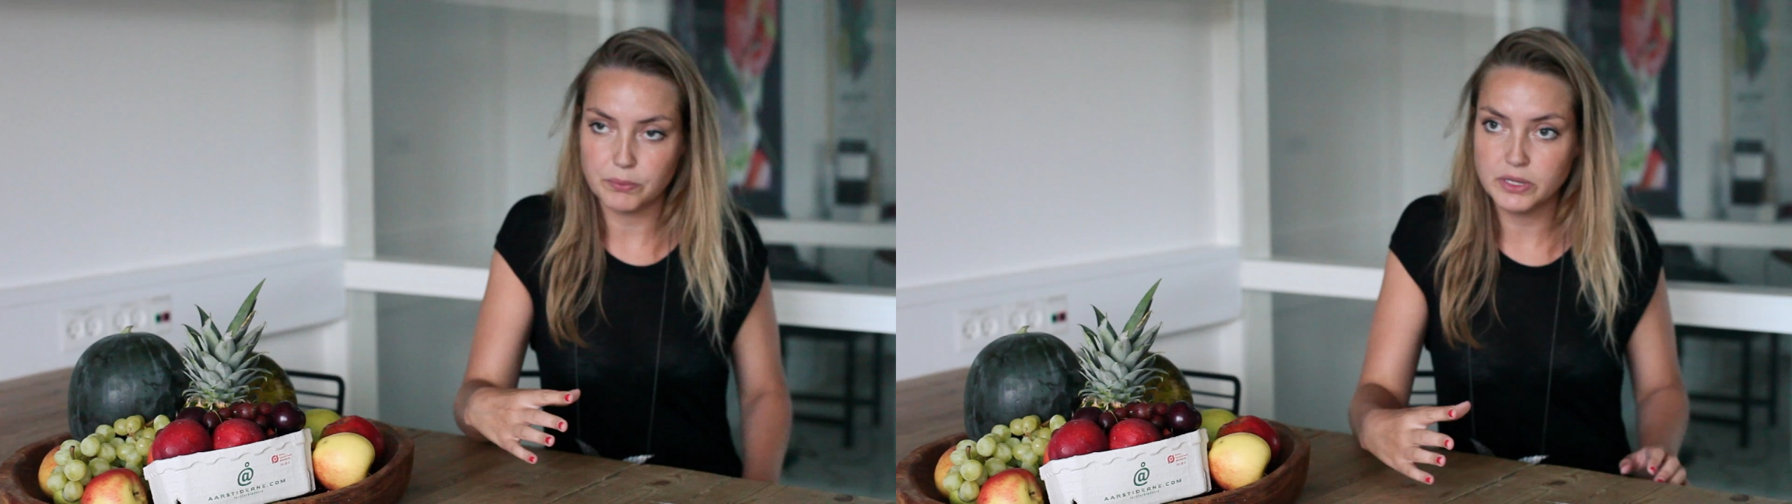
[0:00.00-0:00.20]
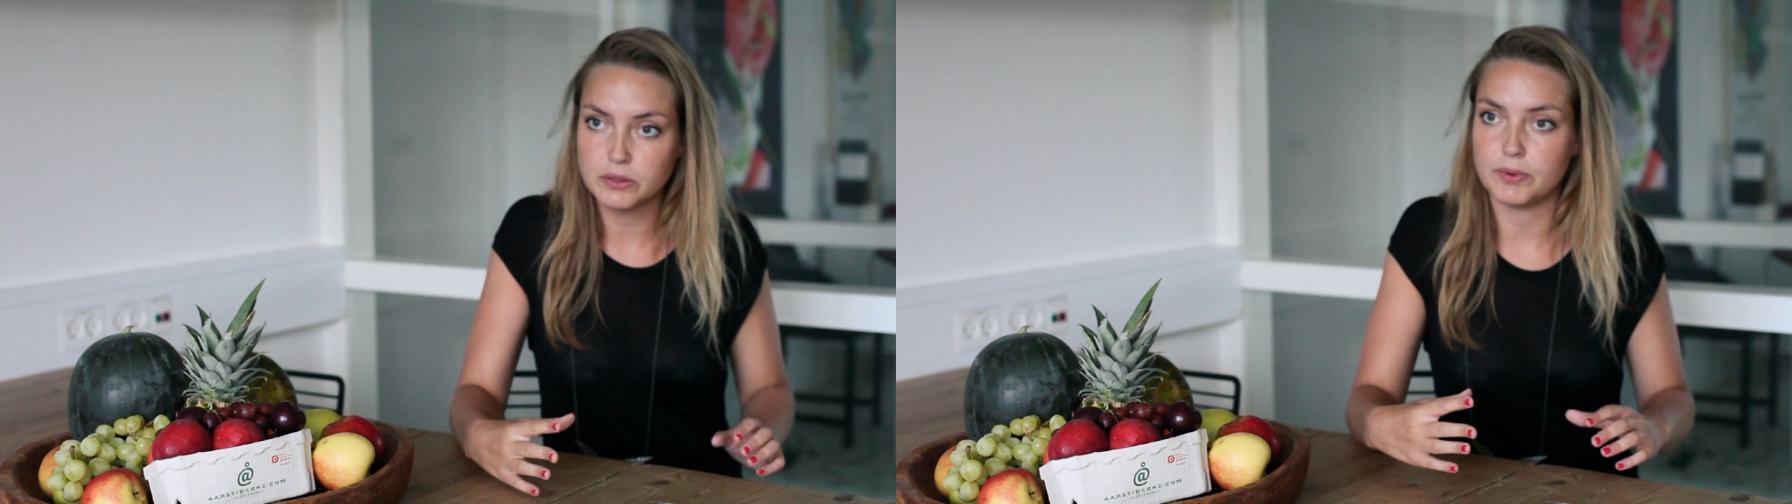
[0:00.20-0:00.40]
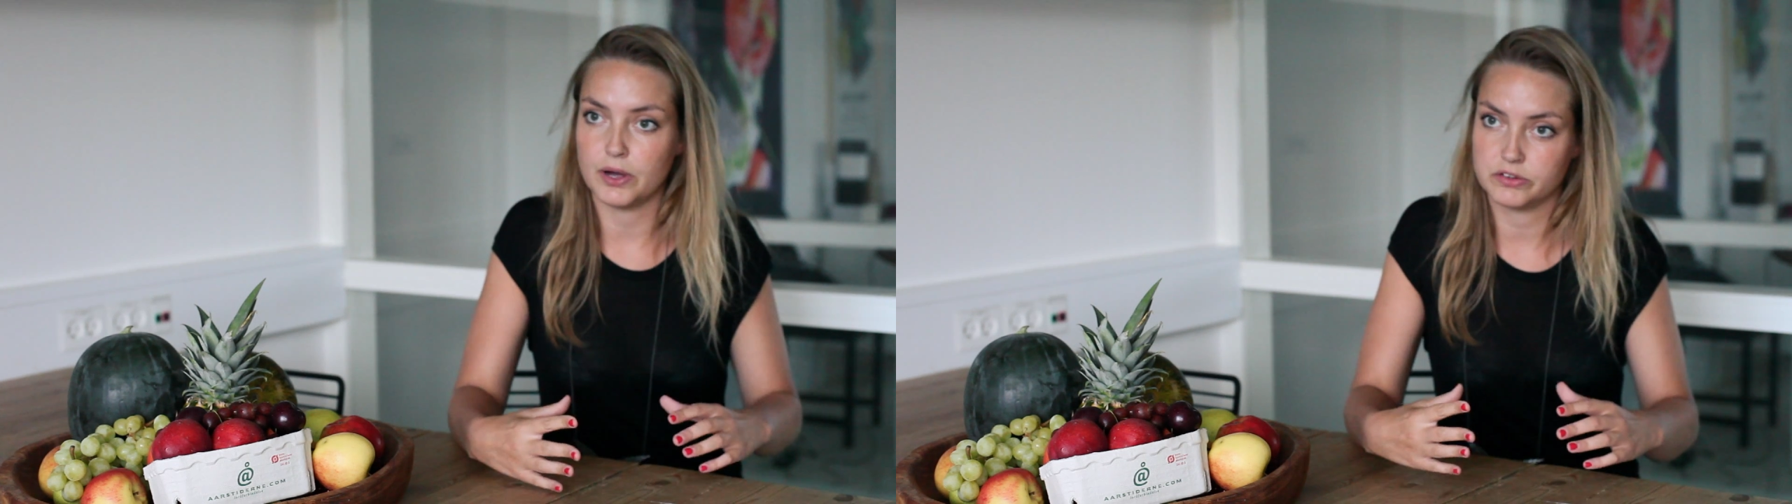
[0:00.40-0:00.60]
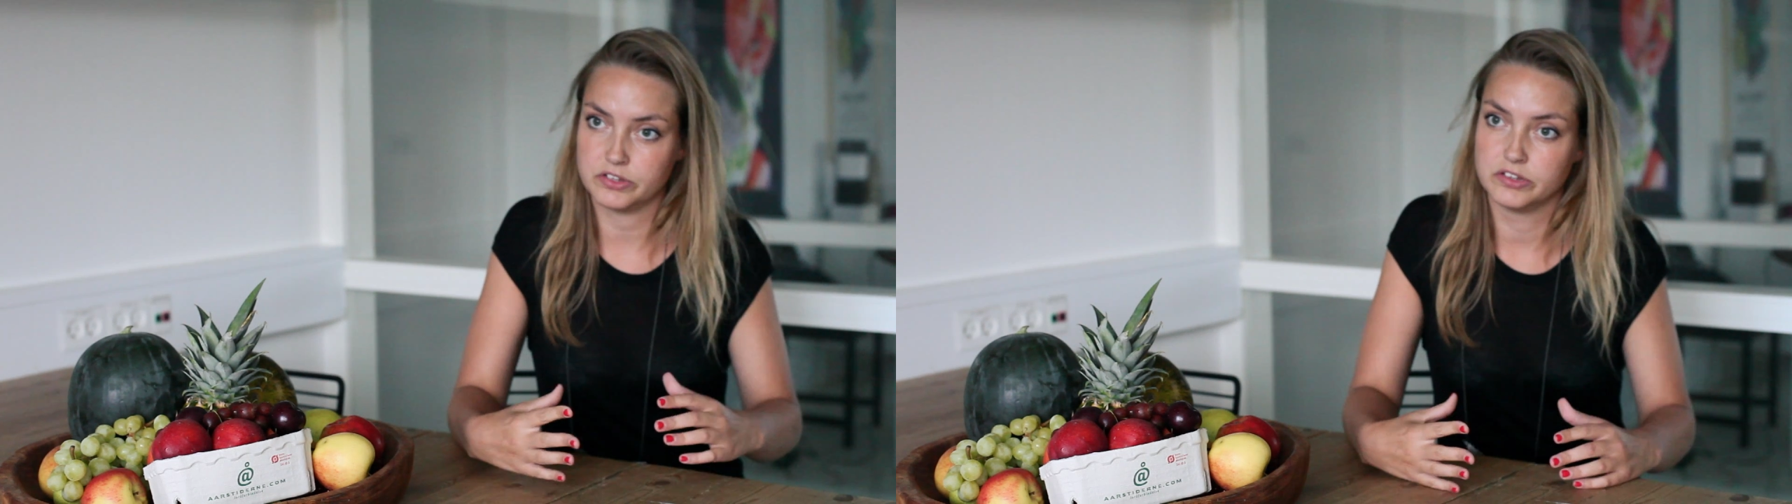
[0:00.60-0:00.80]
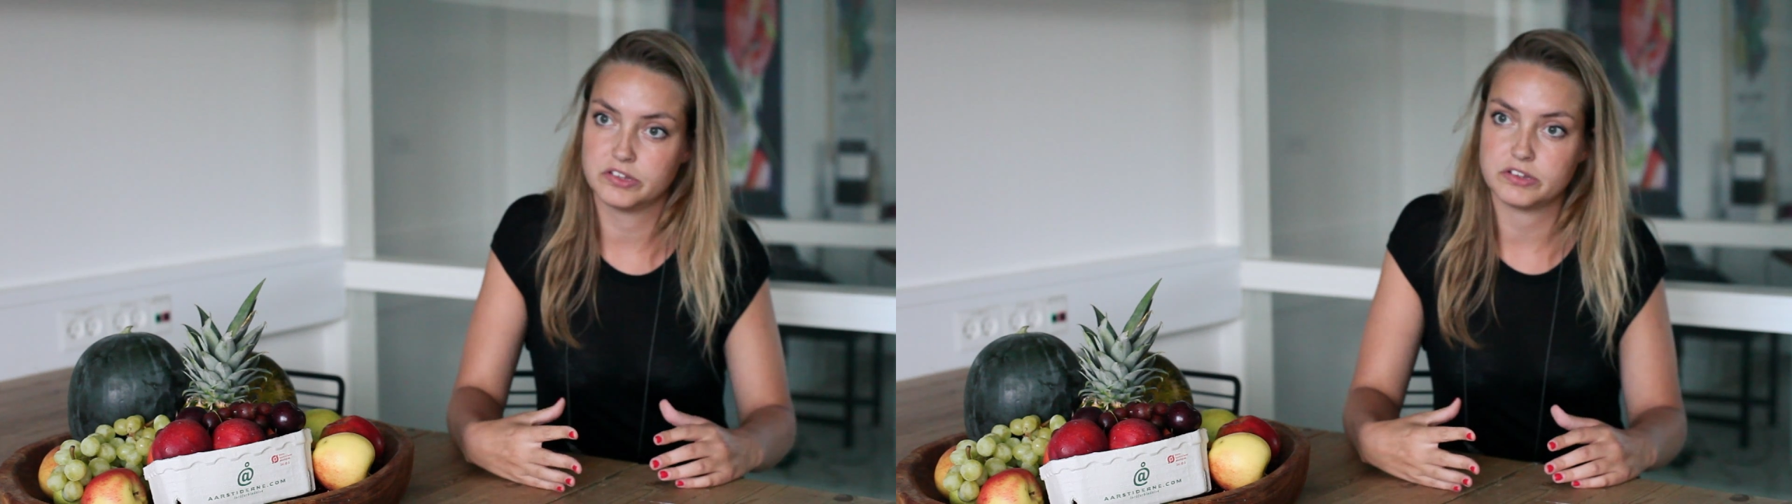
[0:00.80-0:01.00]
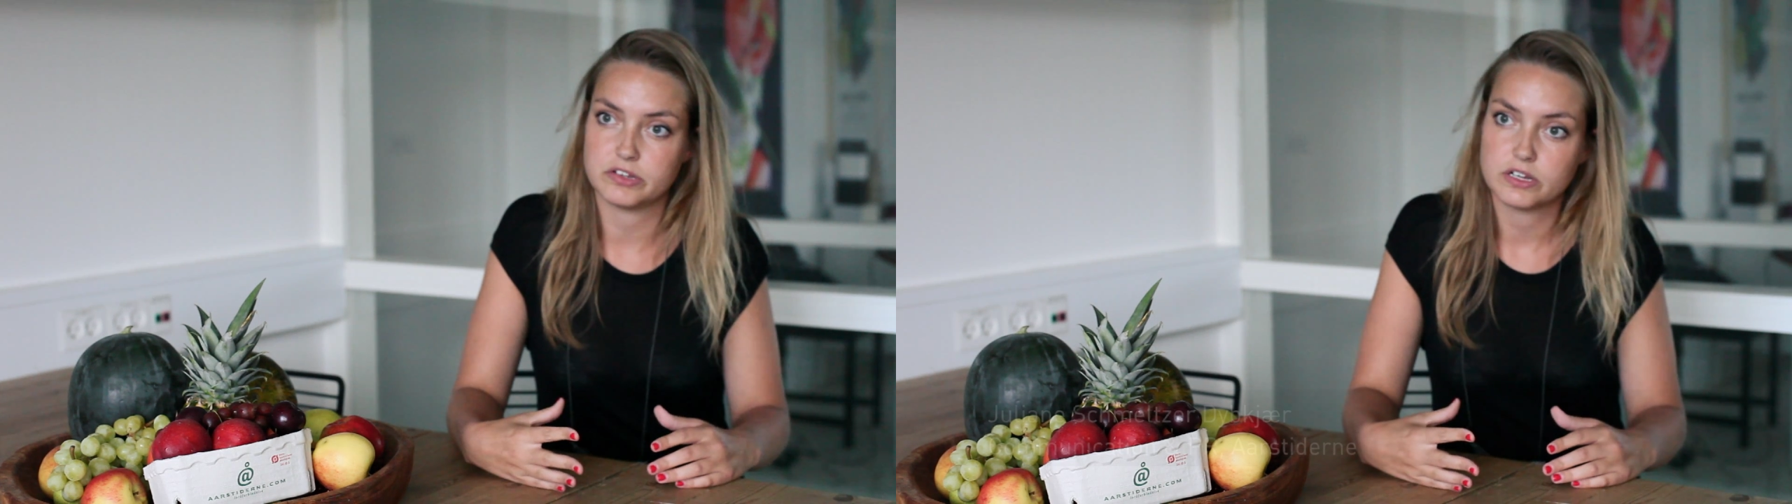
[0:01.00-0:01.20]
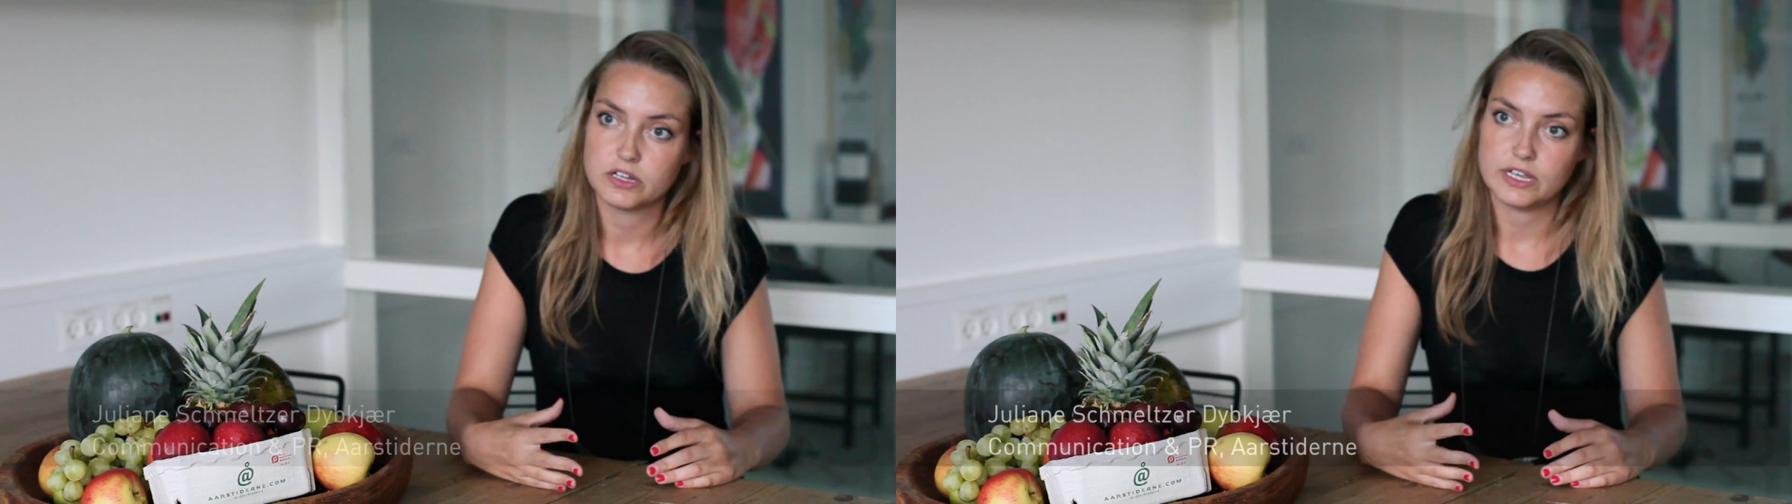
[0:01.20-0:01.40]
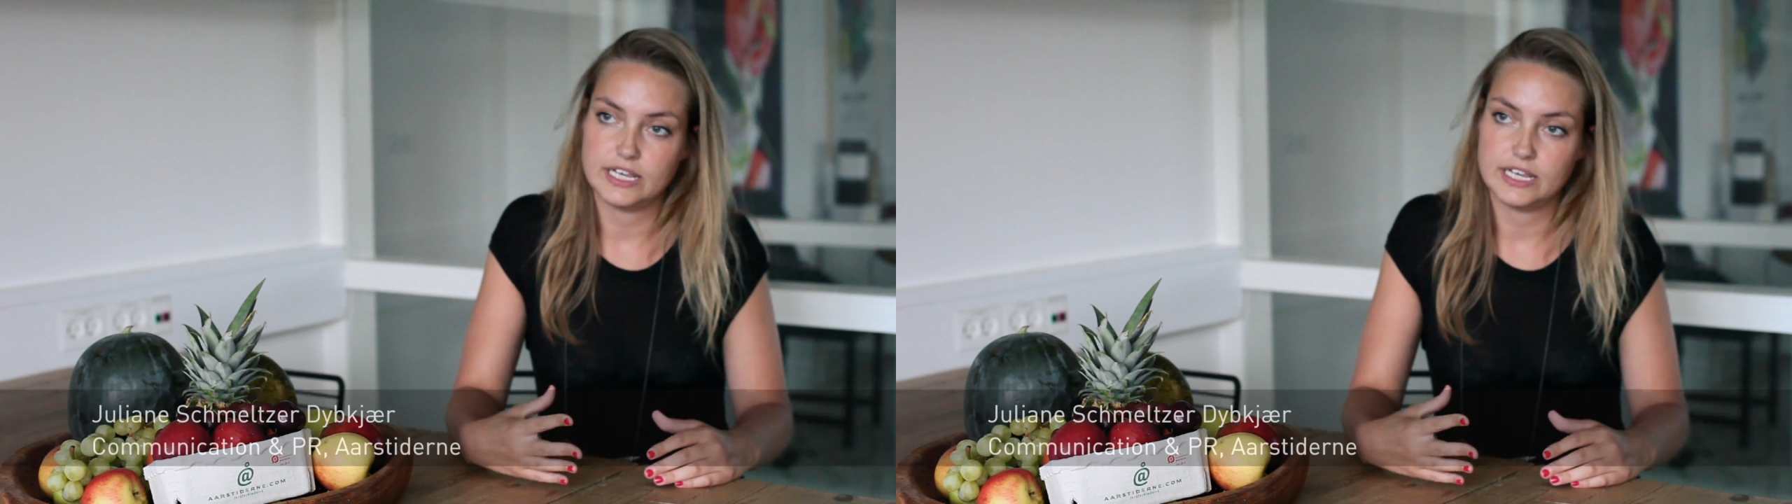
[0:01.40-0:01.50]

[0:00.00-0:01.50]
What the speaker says: meal boxes